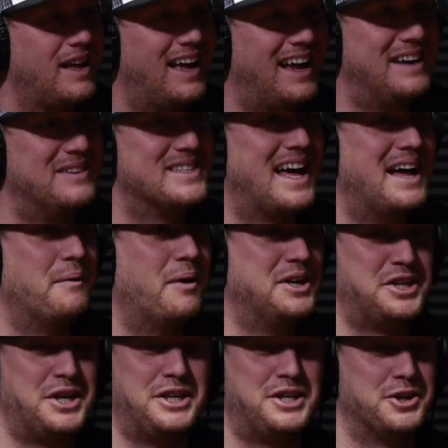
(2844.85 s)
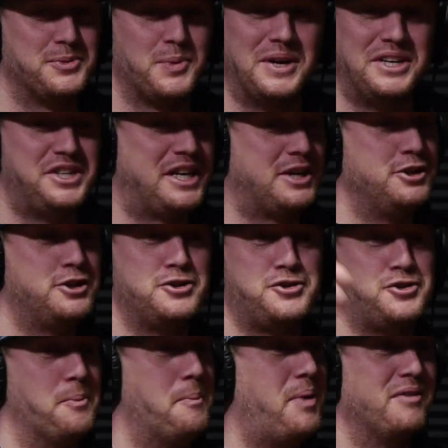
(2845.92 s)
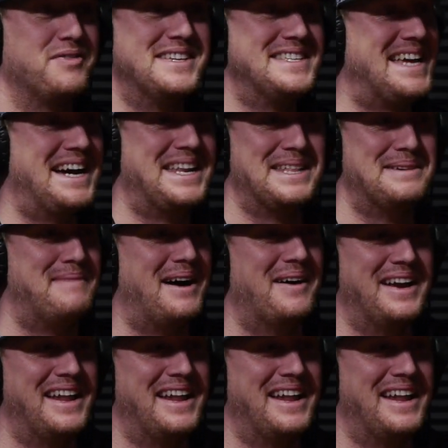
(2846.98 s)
And it was like, well, she just wished she could just jump off the side of the mountain at